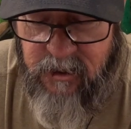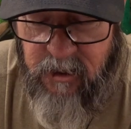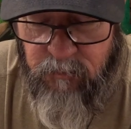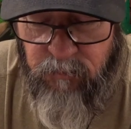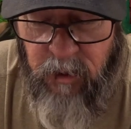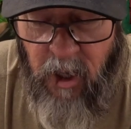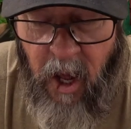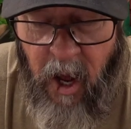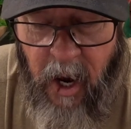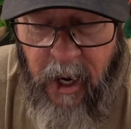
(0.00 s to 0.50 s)
some
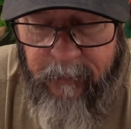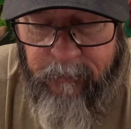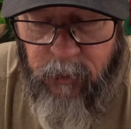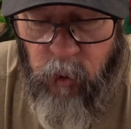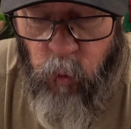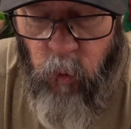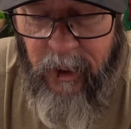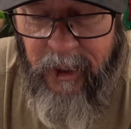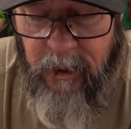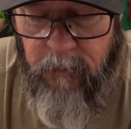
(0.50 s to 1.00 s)
lime
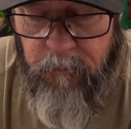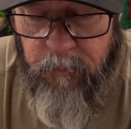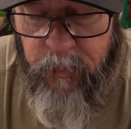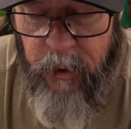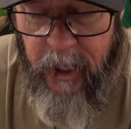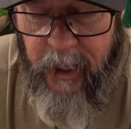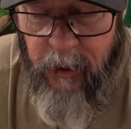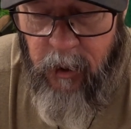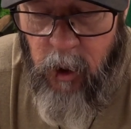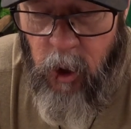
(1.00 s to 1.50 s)
green
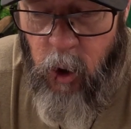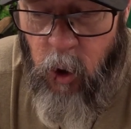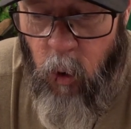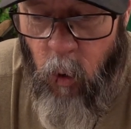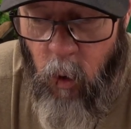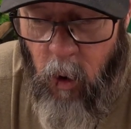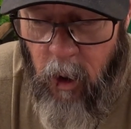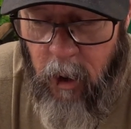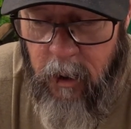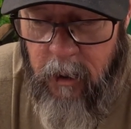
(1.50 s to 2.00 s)

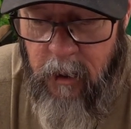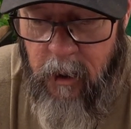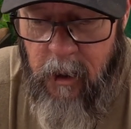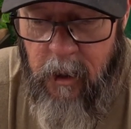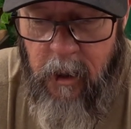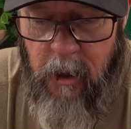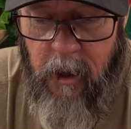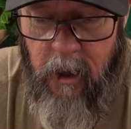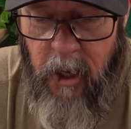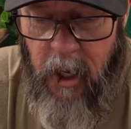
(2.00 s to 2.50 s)
paracord
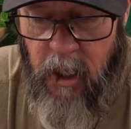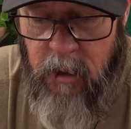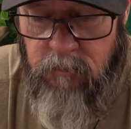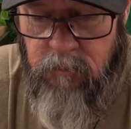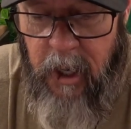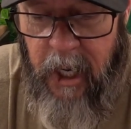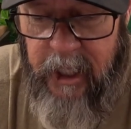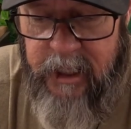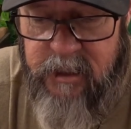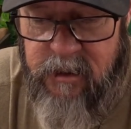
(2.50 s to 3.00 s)
and
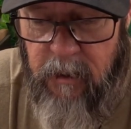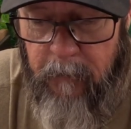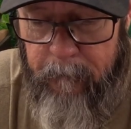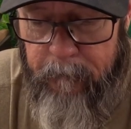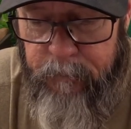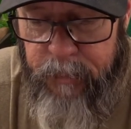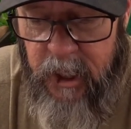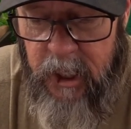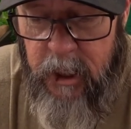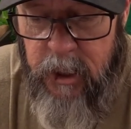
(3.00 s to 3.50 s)
makes a
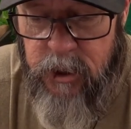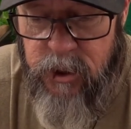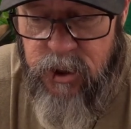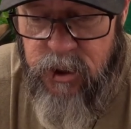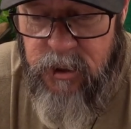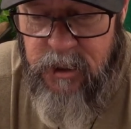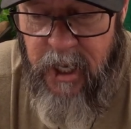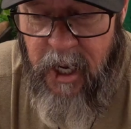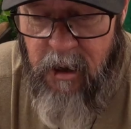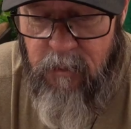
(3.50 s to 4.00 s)
bench
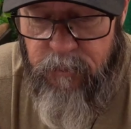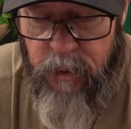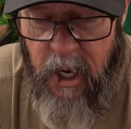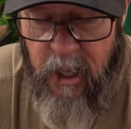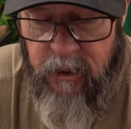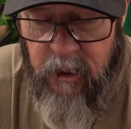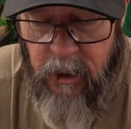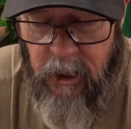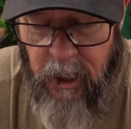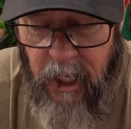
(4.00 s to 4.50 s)
down by
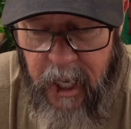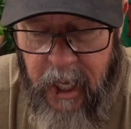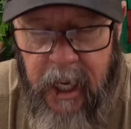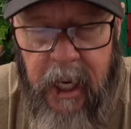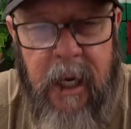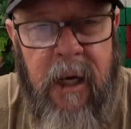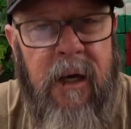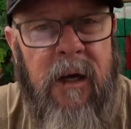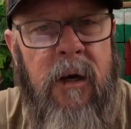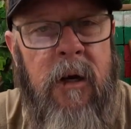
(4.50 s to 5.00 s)
the
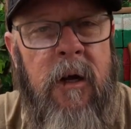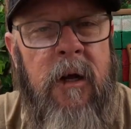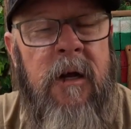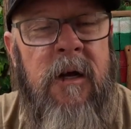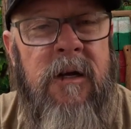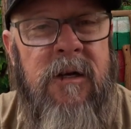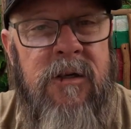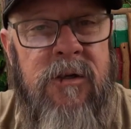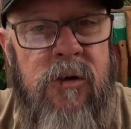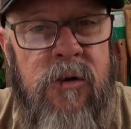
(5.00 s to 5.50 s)
lake
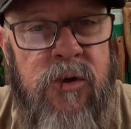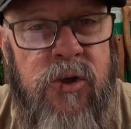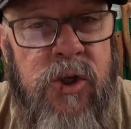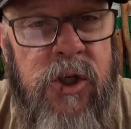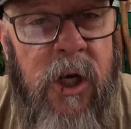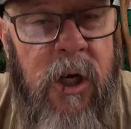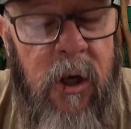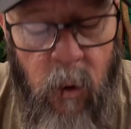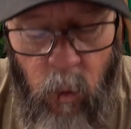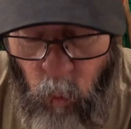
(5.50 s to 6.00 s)
so she
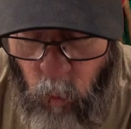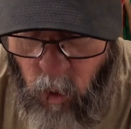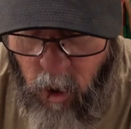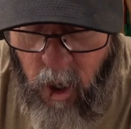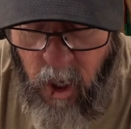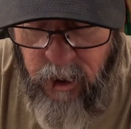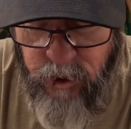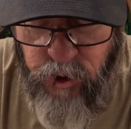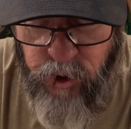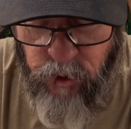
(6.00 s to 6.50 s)
can
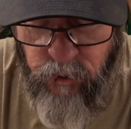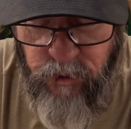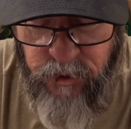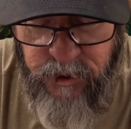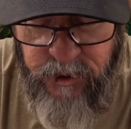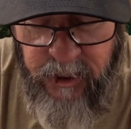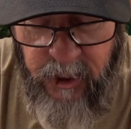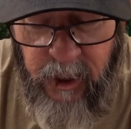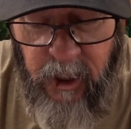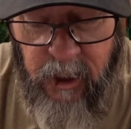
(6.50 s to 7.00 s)
watch her
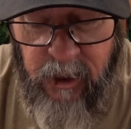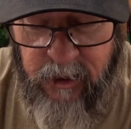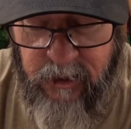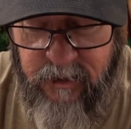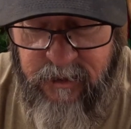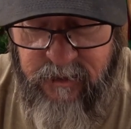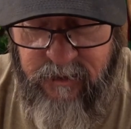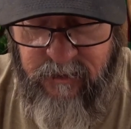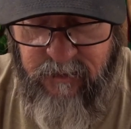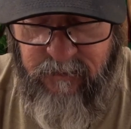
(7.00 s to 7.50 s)

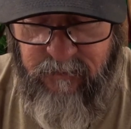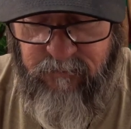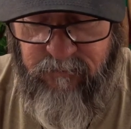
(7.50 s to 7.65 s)
ducks.